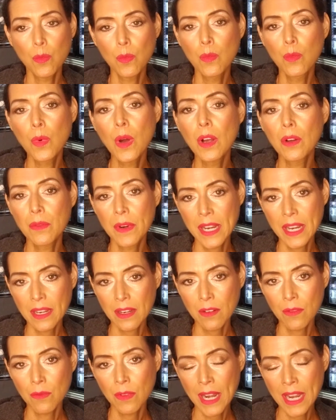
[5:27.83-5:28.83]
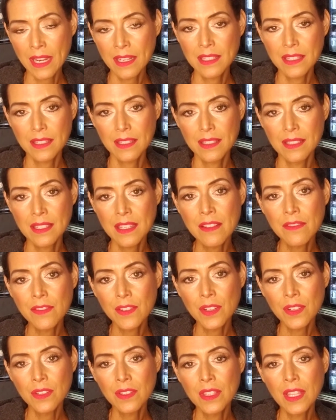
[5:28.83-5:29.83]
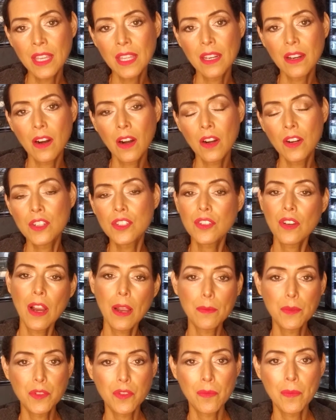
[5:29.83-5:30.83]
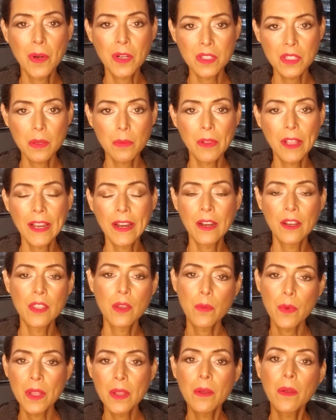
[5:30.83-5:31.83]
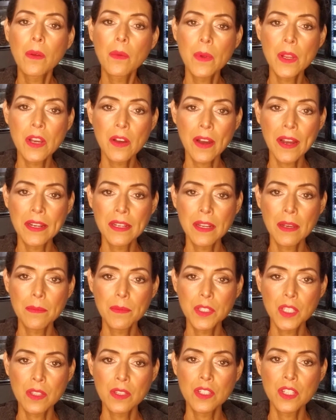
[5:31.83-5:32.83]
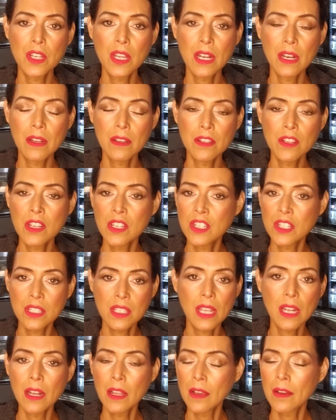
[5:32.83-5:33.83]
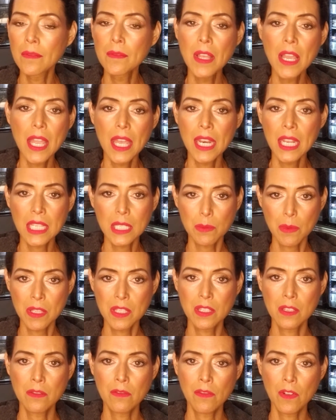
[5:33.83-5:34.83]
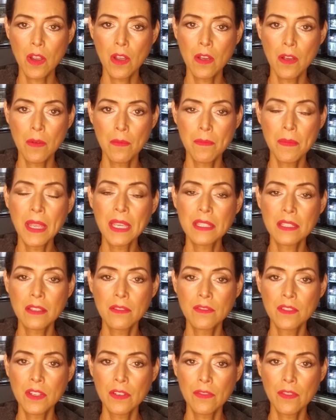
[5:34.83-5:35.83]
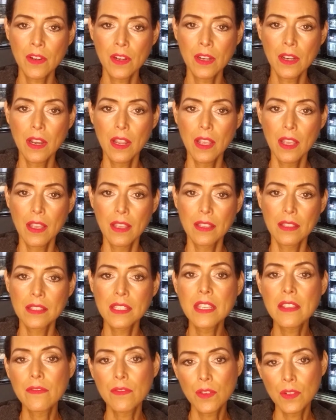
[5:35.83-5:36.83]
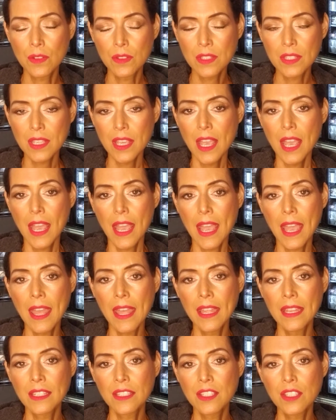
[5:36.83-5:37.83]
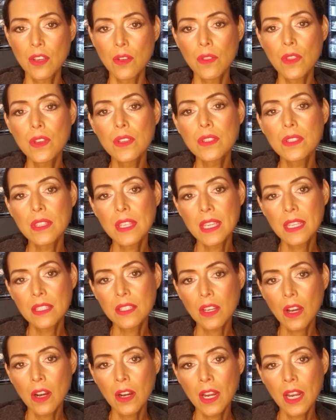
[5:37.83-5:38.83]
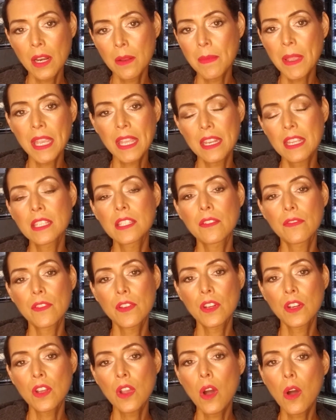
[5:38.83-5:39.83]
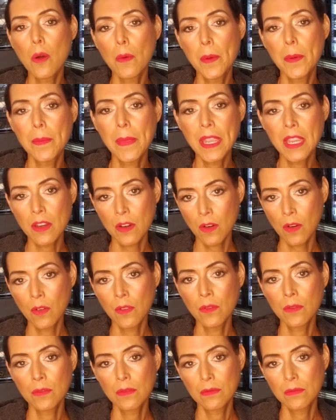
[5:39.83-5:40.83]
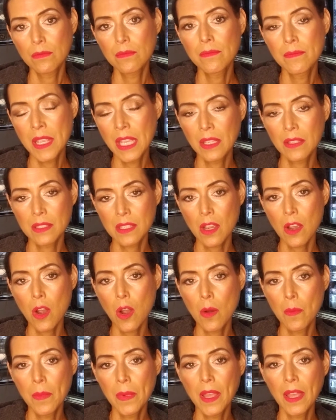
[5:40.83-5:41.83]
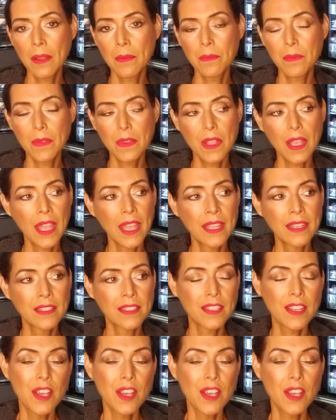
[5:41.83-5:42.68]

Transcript: well ranked seafood that are scraps from our supplier that we grind up so that you can just get an inexpensive mix of different seafoods. And so those things are going to make it easy for you to go home and make your own meals at home, and